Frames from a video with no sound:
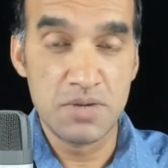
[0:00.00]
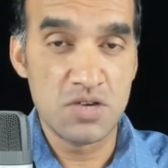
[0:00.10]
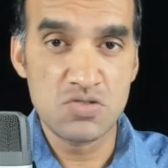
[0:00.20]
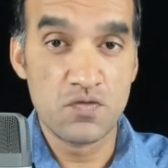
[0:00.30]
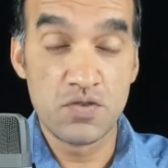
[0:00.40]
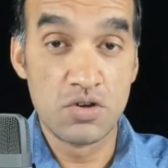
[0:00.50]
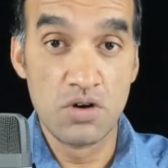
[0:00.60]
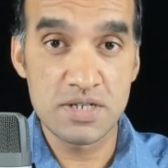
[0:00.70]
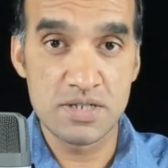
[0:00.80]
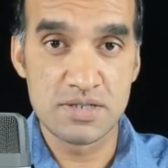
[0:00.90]
because you
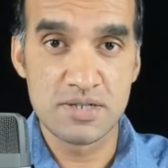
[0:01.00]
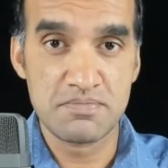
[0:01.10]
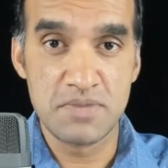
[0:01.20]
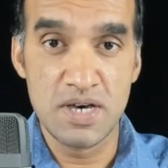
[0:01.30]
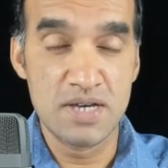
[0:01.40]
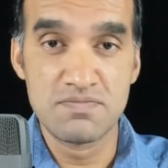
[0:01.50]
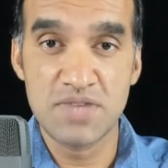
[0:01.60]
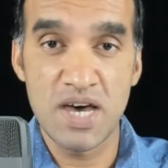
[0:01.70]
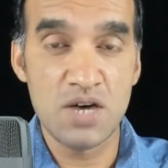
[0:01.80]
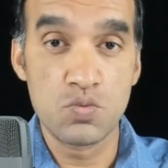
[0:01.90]
forgot it,
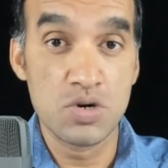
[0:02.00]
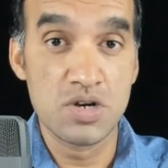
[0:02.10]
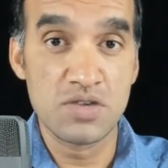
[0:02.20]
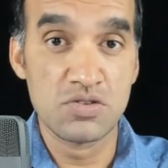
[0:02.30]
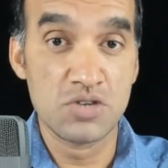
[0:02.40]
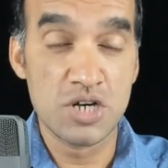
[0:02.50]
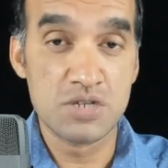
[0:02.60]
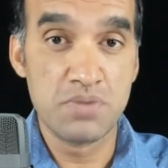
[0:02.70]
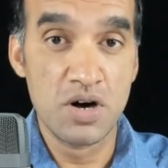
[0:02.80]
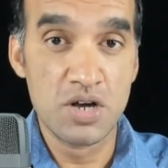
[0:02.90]
and that word is
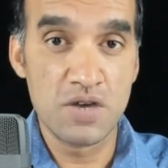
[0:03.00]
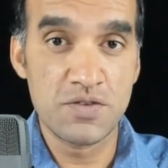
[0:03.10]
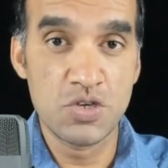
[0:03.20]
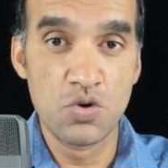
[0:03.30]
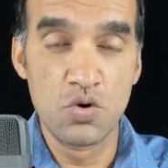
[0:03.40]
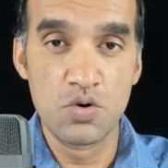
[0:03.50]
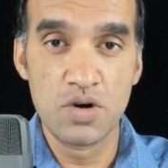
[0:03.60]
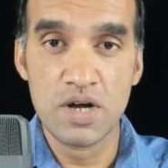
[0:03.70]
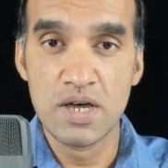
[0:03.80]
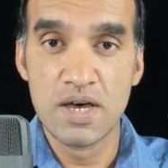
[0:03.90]
not part of
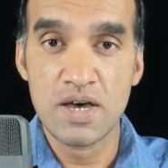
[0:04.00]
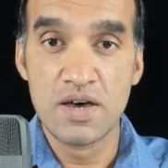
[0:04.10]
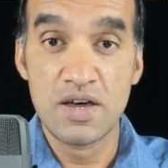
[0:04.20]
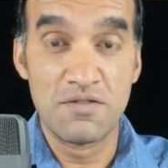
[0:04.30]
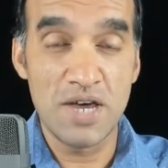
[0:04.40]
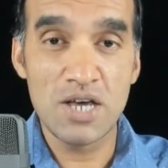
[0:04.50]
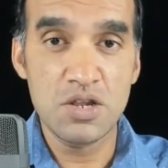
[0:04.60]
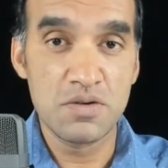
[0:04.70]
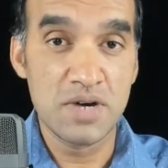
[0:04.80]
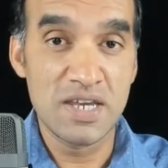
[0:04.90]
your
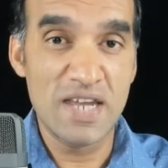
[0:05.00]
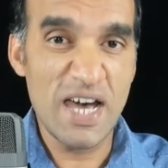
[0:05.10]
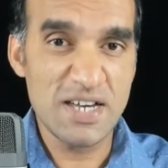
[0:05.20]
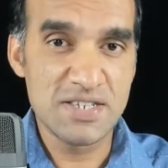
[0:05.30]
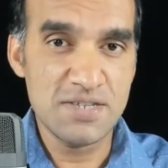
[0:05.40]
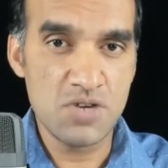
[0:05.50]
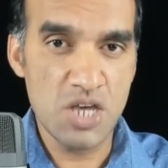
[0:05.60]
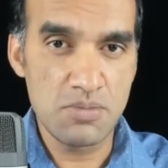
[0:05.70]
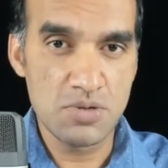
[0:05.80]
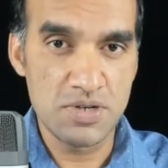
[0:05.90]
regular and active
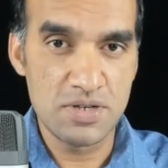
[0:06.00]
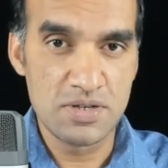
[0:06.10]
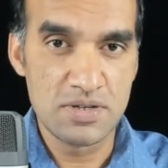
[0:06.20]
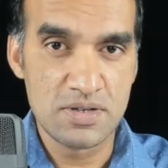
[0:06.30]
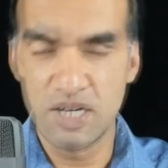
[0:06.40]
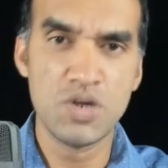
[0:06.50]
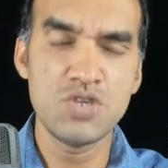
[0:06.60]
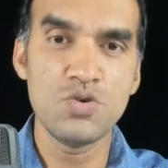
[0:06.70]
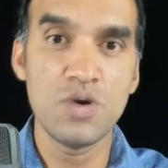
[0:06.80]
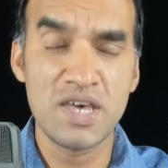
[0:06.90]
vocabulary. And
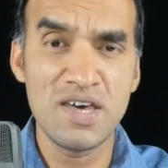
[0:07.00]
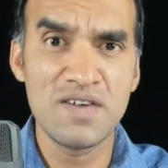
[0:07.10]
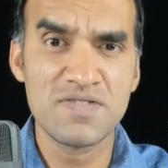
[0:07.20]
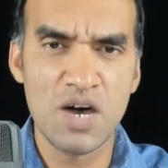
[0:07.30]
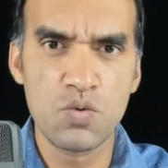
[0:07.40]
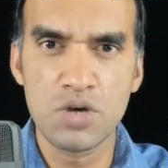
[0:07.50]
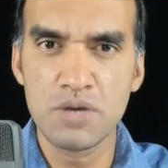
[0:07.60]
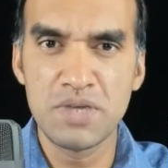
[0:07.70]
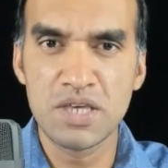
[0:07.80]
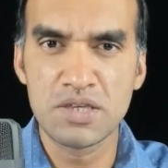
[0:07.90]
when you hear that
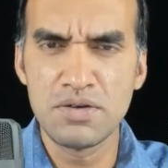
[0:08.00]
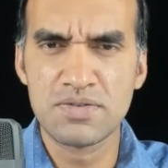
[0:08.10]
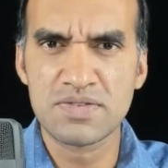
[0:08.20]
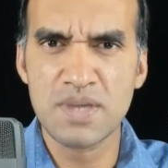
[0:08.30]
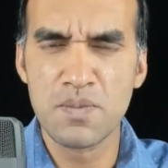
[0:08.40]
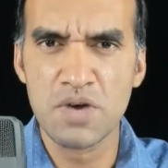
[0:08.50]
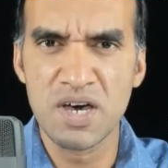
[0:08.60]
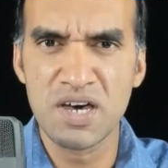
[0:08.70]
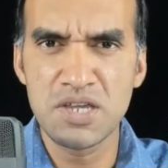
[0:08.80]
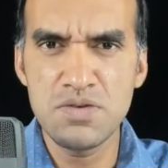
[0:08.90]
word being used
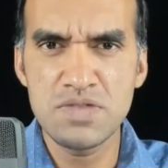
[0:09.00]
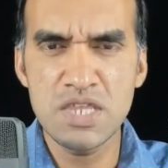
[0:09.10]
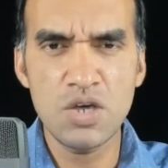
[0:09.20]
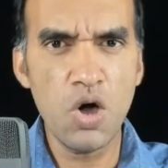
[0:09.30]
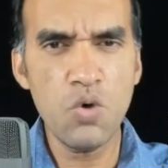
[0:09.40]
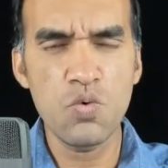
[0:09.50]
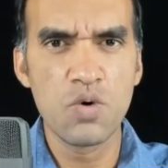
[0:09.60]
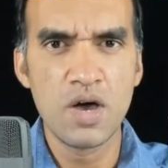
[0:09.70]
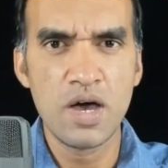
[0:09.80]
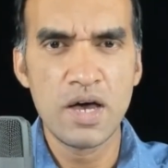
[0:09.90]
somewhere and you think, oh,
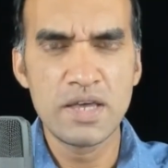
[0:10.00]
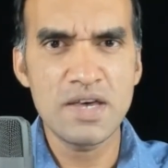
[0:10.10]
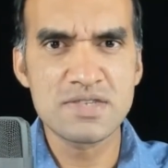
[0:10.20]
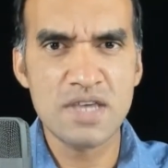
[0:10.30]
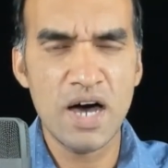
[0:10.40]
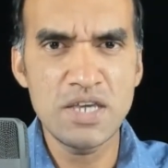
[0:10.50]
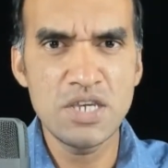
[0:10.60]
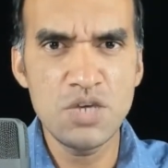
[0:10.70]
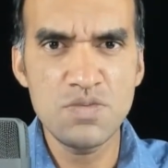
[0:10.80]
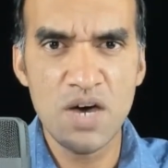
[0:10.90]
yes,
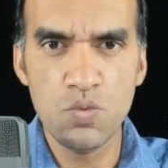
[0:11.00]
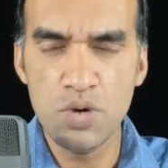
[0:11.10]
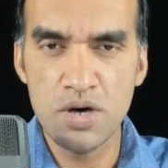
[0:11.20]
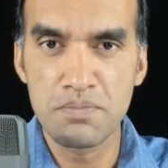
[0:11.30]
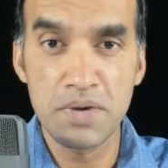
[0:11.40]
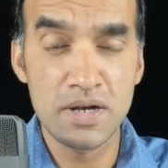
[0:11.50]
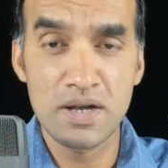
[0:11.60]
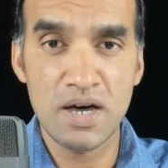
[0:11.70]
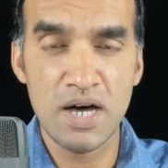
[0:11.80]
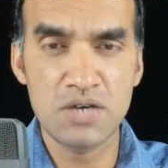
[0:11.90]
I knew that word, but
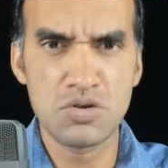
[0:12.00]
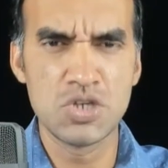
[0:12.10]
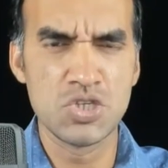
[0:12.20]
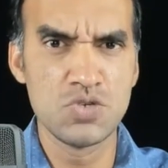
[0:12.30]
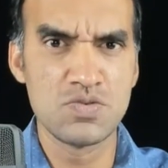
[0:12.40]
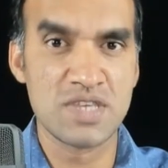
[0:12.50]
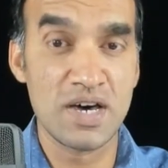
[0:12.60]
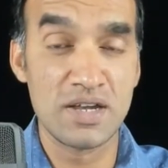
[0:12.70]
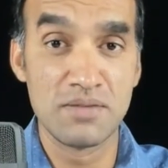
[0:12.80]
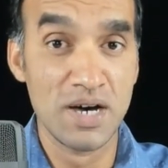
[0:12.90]
I couldn't use
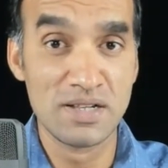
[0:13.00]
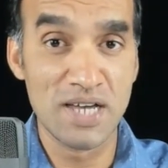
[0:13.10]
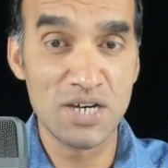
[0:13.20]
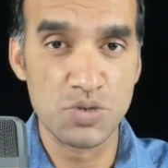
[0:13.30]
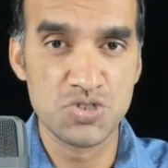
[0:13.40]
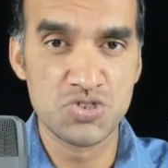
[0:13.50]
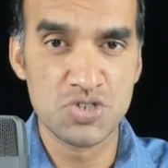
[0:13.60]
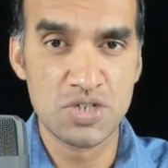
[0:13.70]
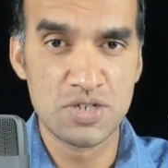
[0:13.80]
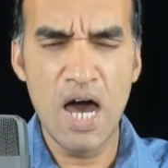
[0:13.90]
that in my
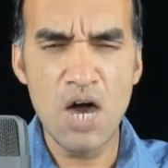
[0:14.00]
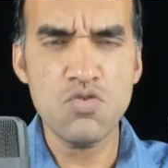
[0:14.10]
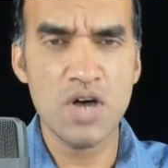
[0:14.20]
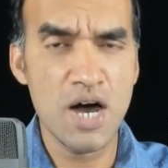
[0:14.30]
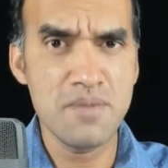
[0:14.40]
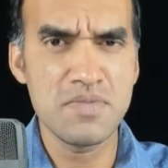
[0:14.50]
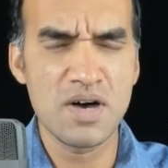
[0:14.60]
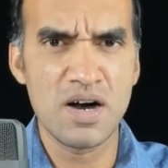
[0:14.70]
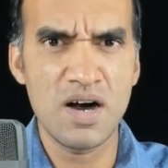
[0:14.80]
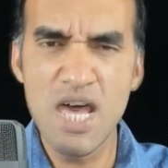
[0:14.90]
language. How come
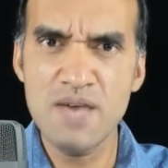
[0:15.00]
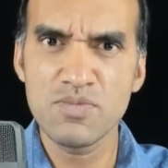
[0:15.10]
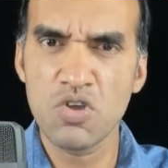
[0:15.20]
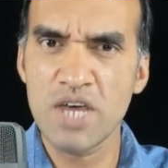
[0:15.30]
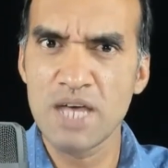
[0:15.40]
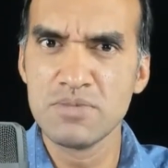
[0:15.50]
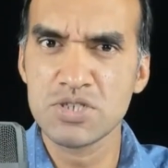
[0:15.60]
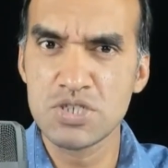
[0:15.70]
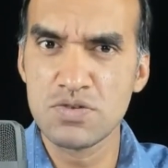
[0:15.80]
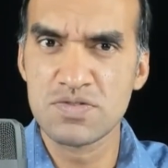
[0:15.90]
I am not
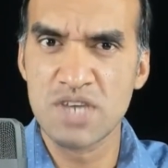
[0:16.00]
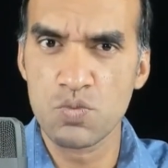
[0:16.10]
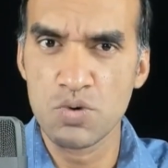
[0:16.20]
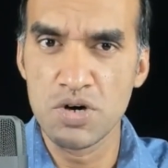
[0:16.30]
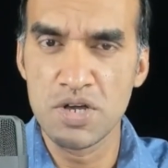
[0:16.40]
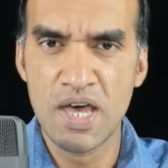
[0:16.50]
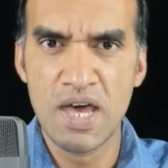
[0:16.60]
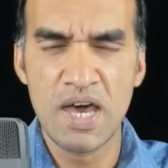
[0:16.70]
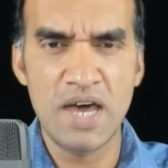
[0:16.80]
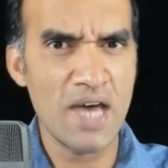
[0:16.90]
able to use that word,
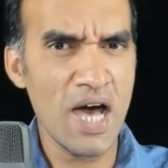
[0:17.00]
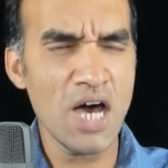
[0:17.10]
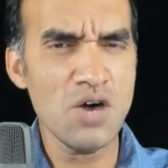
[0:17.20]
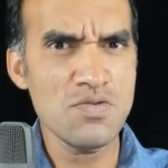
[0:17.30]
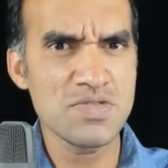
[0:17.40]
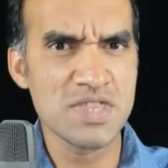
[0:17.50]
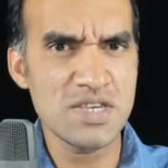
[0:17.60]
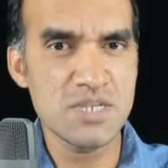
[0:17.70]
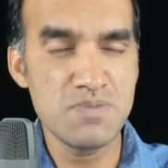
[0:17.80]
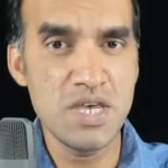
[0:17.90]
and how
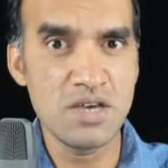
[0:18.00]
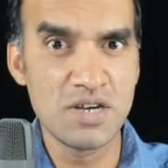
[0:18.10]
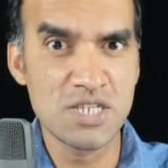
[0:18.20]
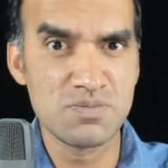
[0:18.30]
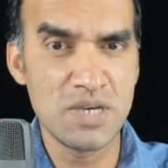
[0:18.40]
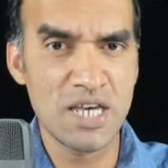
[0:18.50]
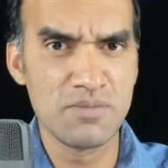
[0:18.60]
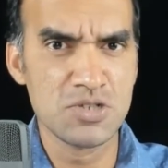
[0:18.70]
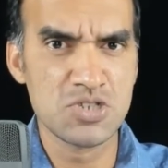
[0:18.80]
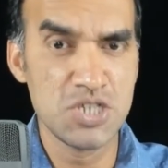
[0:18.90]
this speaker is being
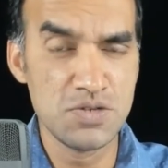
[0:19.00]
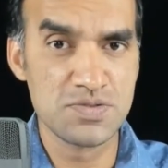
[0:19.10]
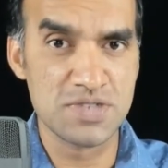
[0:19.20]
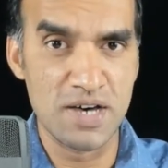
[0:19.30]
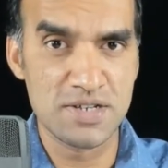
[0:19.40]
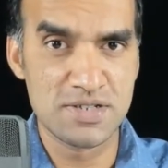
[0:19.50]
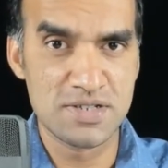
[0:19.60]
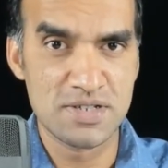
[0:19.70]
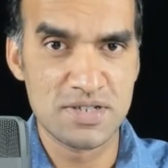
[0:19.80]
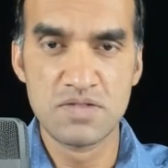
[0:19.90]
able to use that?
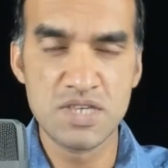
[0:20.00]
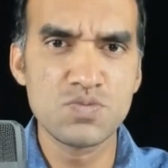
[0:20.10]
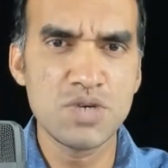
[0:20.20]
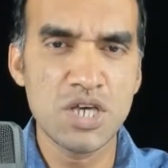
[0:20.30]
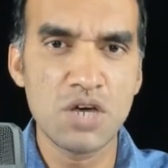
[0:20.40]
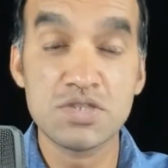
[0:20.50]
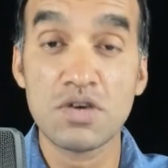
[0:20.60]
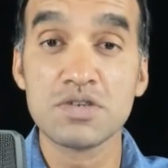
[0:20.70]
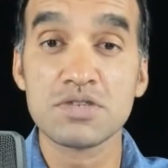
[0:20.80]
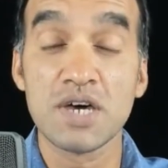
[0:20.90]
This video is
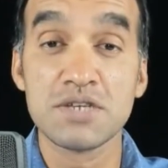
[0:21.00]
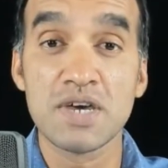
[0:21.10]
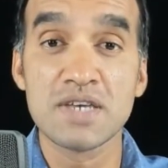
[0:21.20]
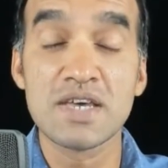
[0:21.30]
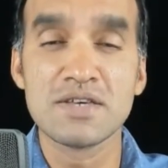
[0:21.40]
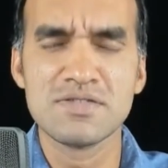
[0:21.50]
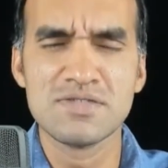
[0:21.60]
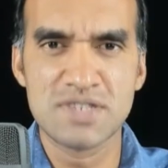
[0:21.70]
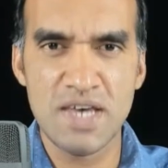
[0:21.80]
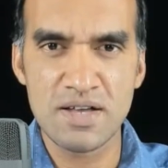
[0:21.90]
going to address
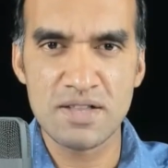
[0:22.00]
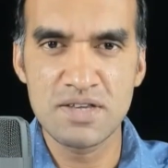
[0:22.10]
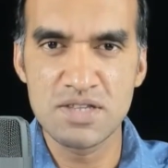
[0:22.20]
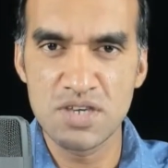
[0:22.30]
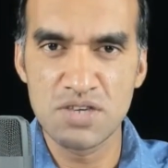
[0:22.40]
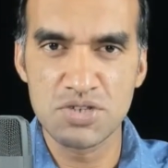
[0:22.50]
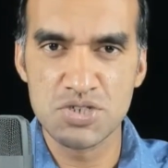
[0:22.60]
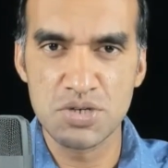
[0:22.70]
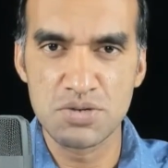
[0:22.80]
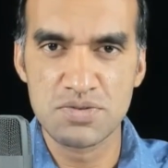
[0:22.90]
exactly these
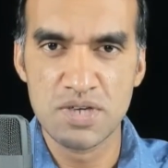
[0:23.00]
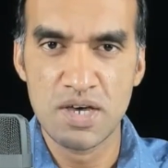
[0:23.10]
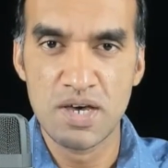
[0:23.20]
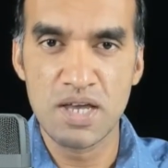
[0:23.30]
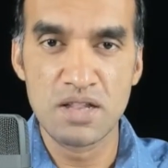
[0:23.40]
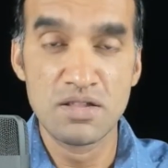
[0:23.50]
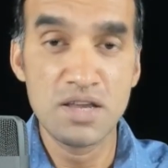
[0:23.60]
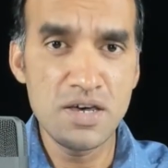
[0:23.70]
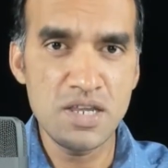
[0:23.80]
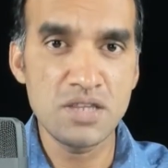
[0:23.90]
issues, and
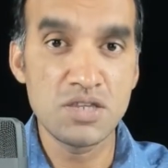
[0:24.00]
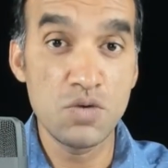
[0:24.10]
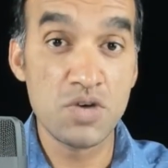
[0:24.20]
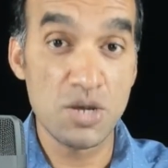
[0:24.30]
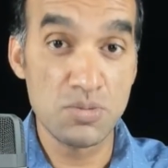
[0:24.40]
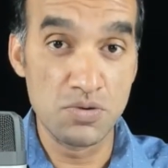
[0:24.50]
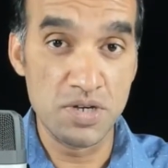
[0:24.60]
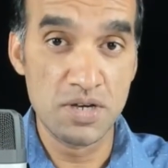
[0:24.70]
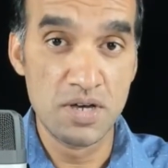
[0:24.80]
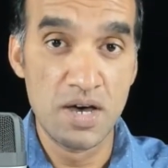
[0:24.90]
learning new
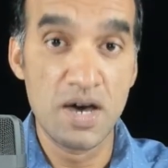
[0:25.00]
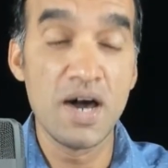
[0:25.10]
vocabulary